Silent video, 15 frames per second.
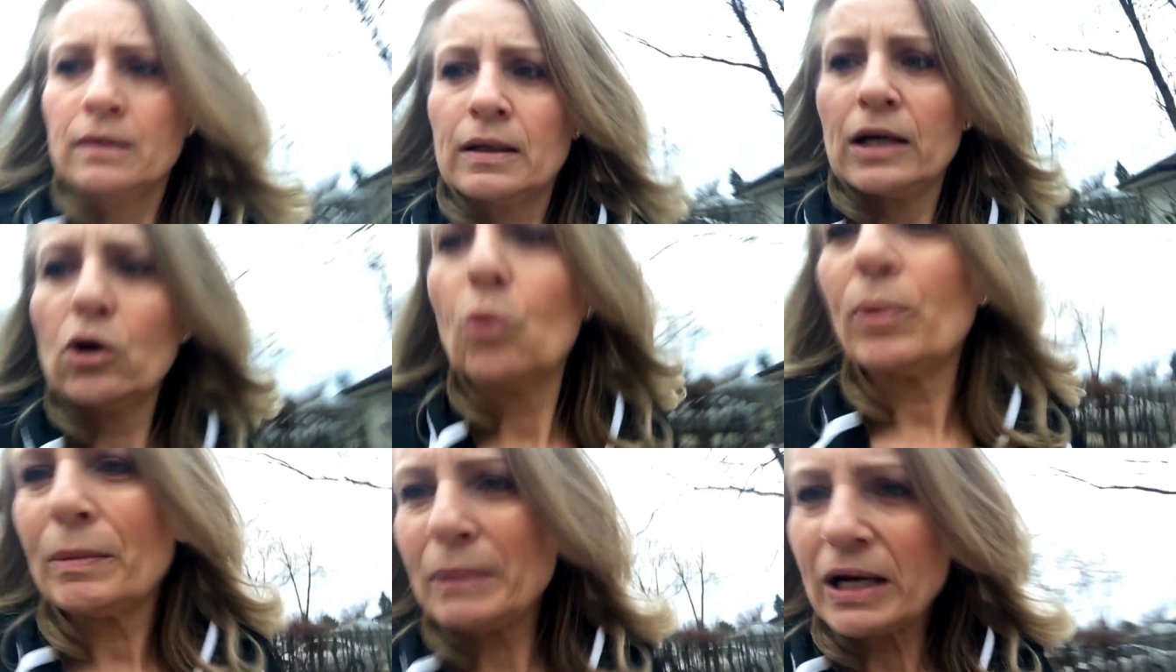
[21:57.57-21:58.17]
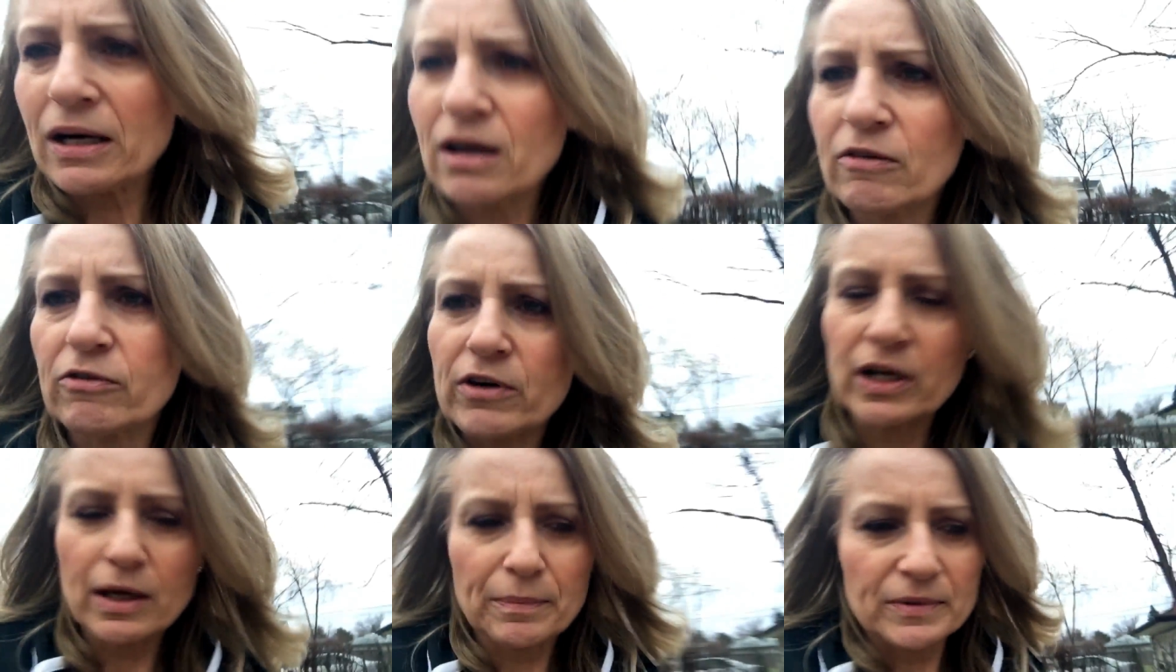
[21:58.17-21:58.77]
I hope I'm not
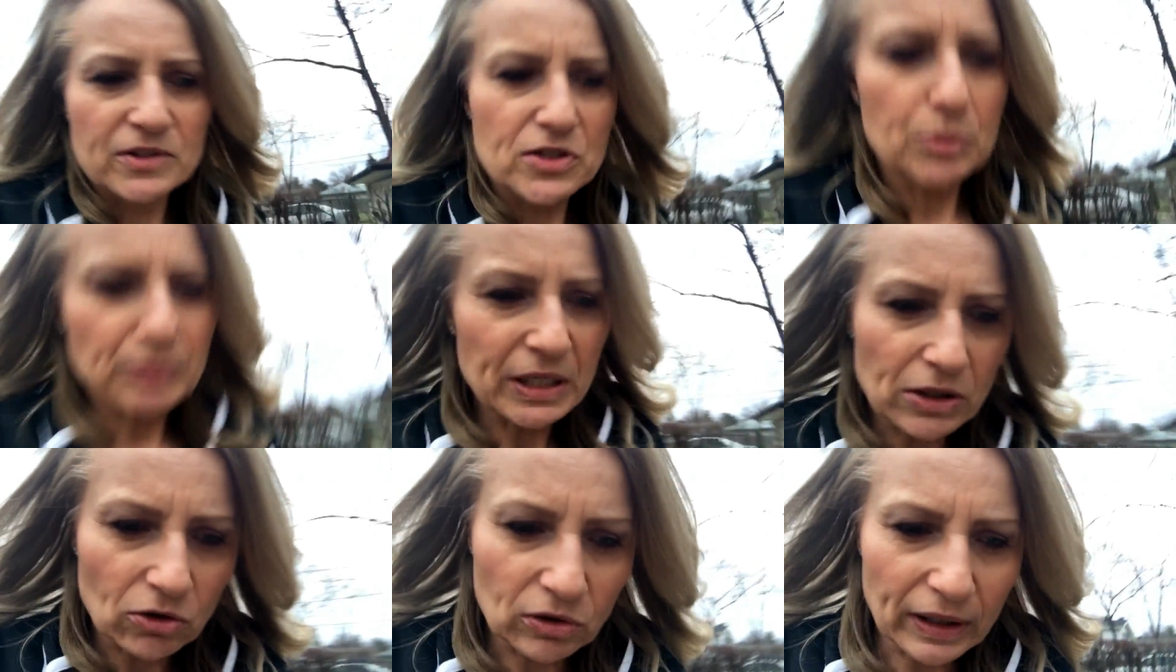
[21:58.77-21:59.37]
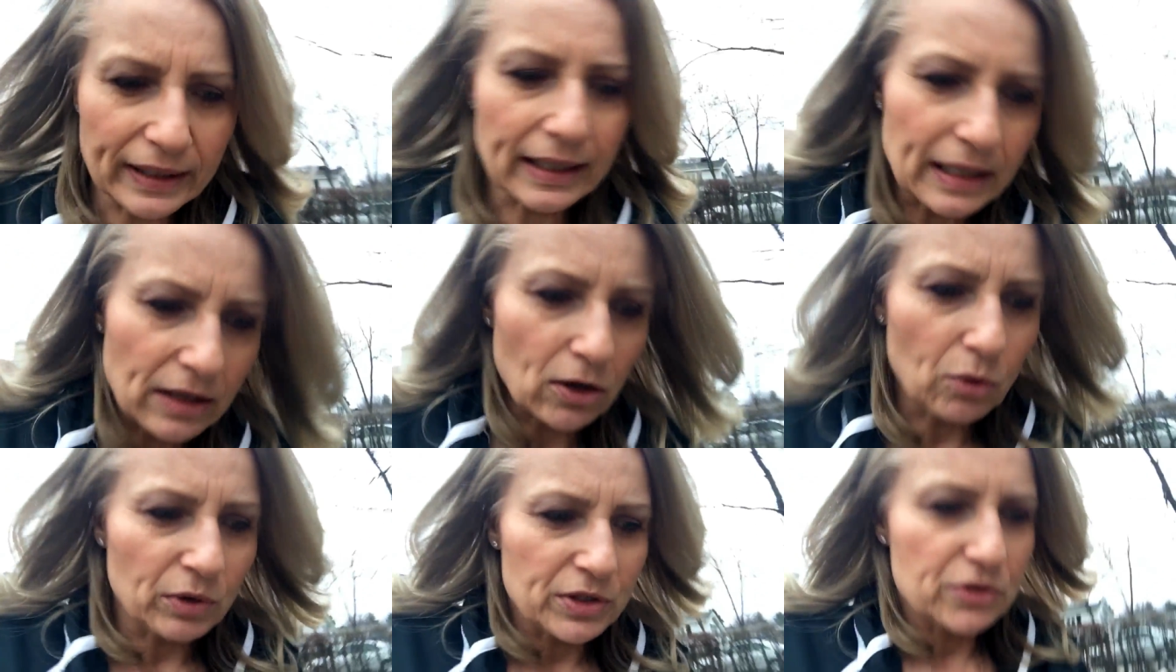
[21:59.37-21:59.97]
covering up the speaker like I
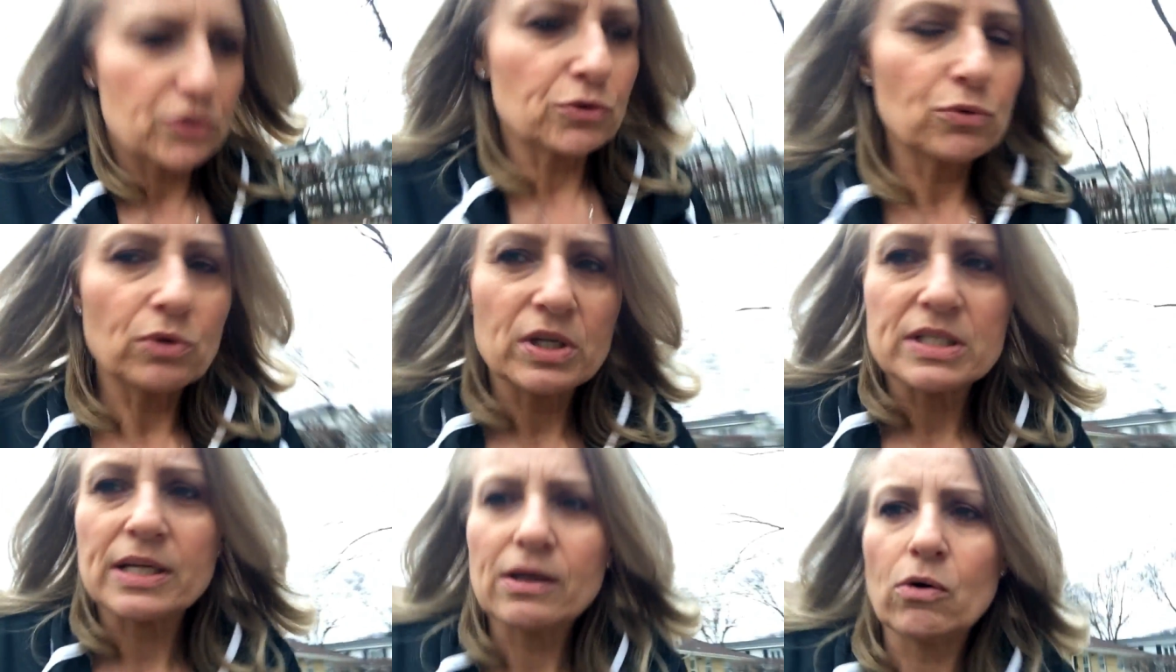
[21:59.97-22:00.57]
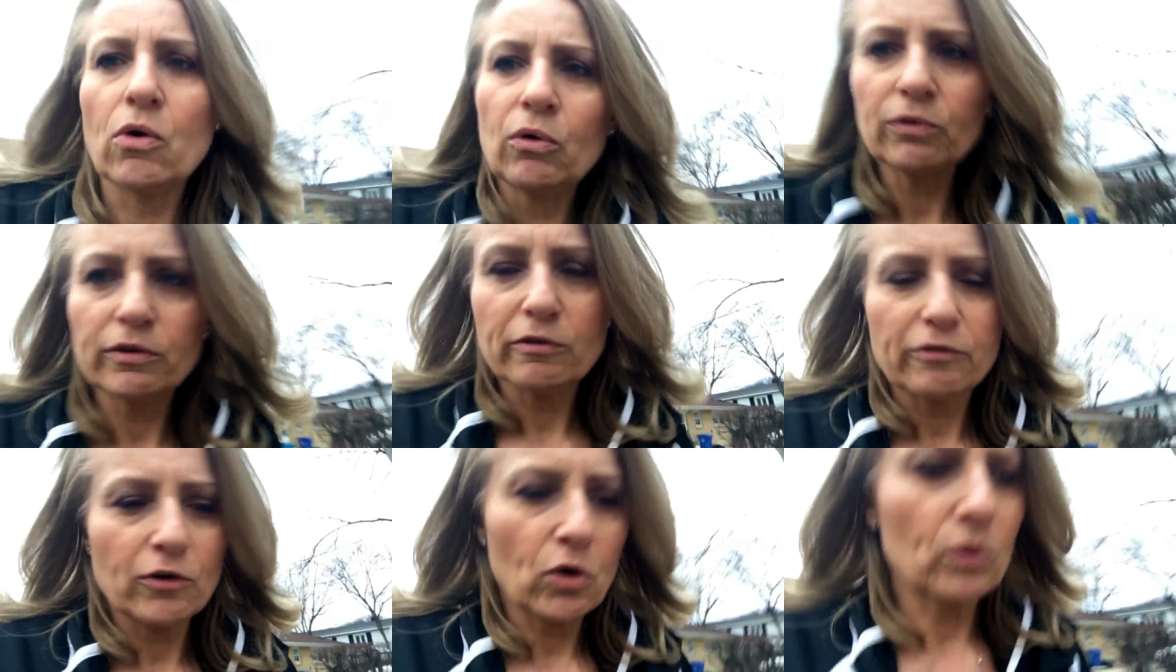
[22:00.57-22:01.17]
always do, because I hold the
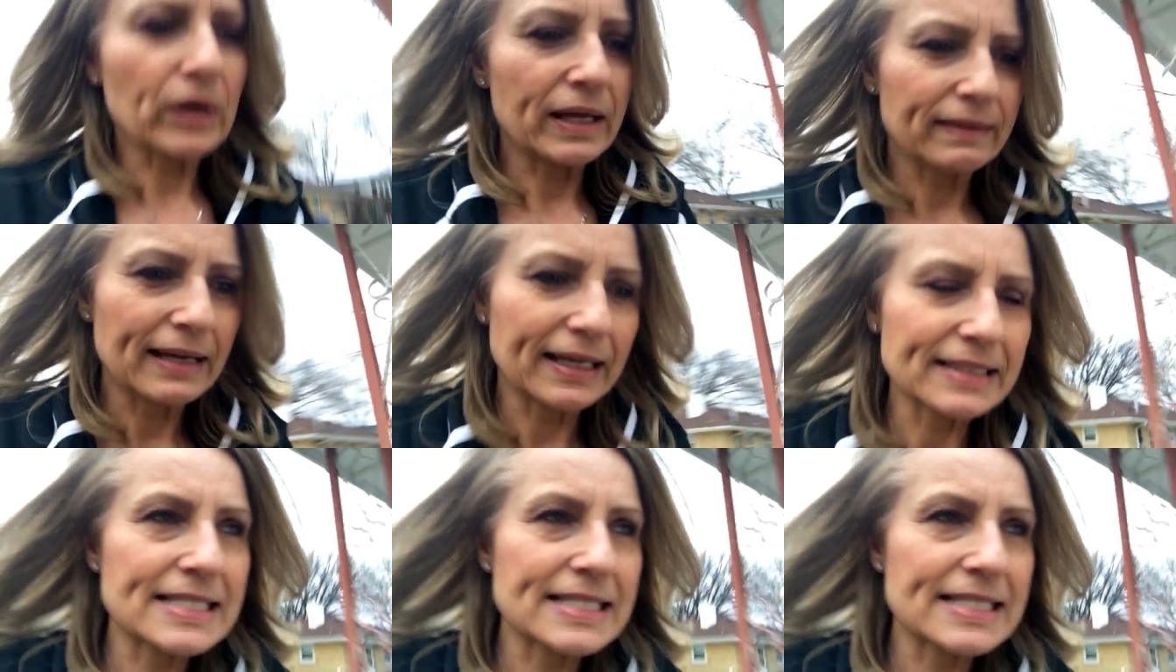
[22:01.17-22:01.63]
phone on that